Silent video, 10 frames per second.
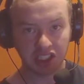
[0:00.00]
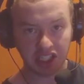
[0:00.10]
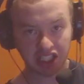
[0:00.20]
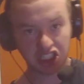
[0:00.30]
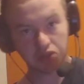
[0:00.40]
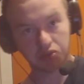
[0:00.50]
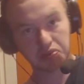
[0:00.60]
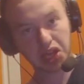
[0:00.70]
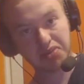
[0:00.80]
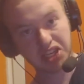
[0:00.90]
and you were
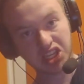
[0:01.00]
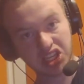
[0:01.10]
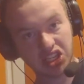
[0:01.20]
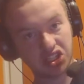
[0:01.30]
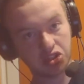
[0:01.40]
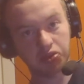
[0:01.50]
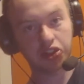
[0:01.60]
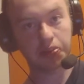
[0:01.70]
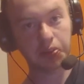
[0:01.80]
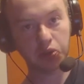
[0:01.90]
maybe doing
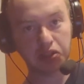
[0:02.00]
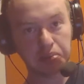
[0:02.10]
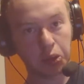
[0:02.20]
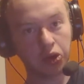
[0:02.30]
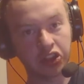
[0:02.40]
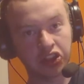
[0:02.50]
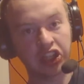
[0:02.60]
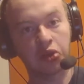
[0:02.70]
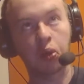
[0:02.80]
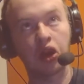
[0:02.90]
something really important,
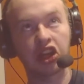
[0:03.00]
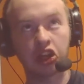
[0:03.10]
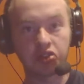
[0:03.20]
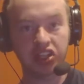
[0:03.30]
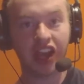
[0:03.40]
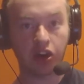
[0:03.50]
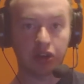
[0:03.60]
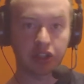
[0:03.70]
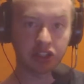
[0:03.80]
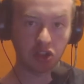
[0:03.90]
then it wouldn't go down.
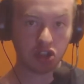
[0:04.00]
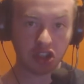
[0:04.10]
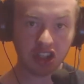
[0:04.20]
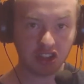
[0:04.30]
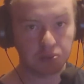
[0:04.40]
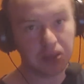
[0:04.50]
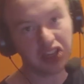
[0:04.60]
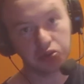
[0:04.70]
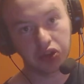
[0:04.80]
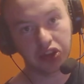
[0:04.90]
Usually this is
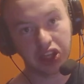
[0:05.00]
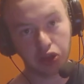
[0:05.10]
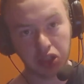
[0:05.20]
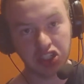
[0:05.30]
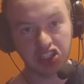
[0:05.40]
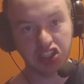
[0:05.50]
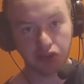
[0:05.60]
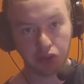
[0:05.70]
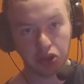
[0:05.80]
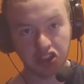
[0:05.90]
best with like 3G and
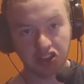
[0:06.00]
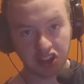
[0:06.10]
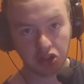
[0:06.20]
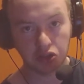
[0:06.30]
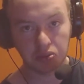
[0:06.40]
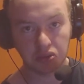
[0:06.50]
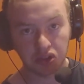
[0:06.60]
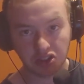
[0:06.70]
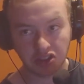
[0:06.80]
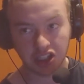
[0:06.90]
4G signals most
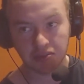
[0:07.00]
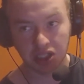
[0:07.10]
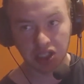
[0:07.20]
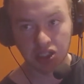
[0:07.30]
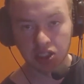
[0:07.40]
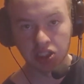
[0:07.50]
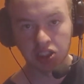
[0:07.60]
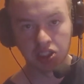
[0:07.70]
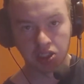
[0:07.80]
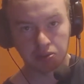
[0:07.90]
of the time.
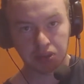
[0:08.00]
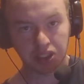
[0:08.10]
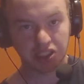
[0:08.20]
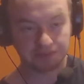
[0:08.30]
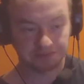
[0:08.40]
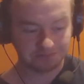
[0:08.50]
But